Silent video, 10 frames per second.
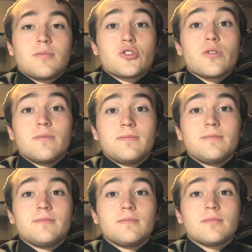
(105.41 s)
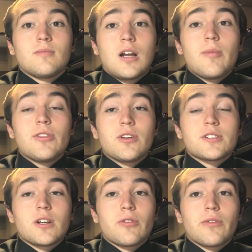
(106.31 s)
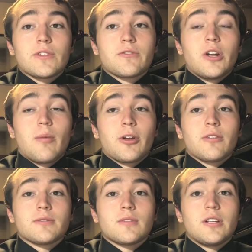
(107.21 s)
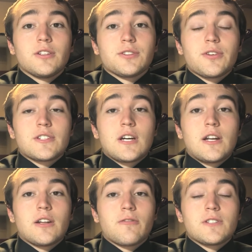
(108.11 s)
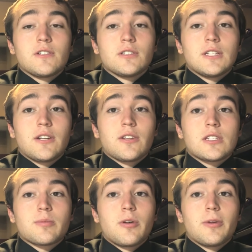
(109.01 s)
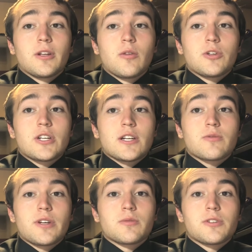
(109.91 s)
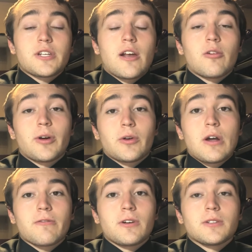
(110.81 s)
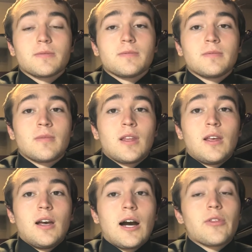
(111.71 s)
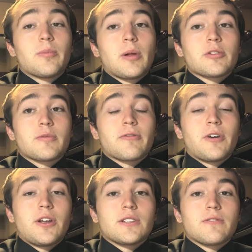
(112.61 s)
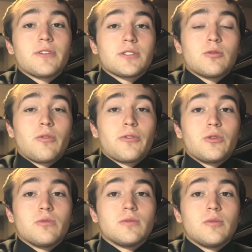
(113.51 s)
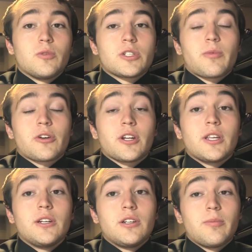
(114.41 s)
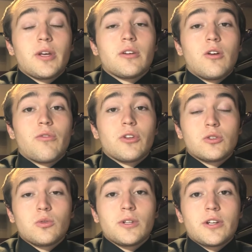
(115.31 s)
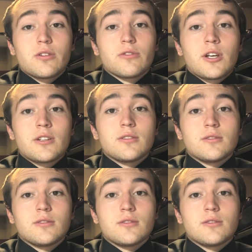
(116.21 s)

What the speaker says: Sure. I made the discovery of this phenomenon and also designed and facilitated the experiment in which X-rays were scattered by graphite. I then published my findings in Physical Review, which sparked a heated debate over the dual nature of light.